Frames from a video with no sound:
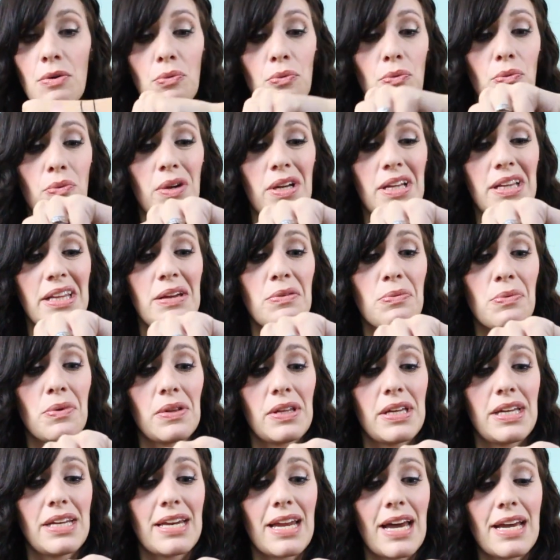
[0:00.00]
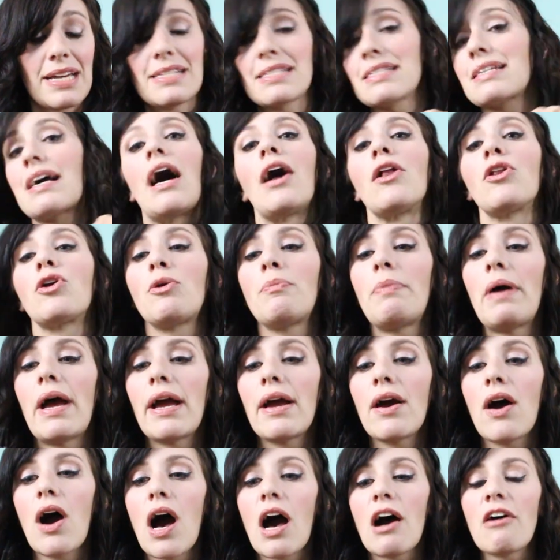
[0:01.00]
really, really nice color
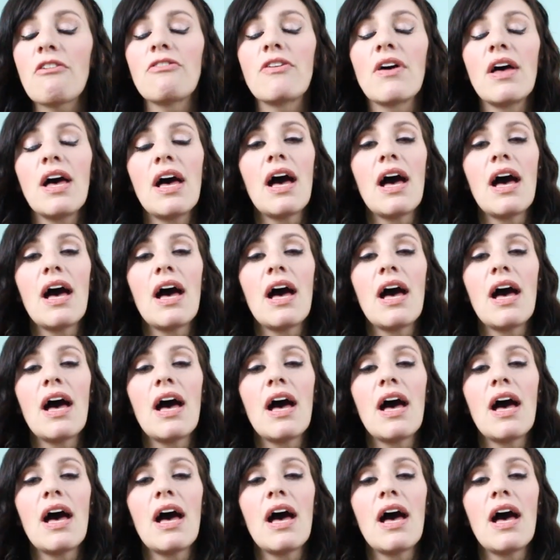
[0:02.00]
payoff.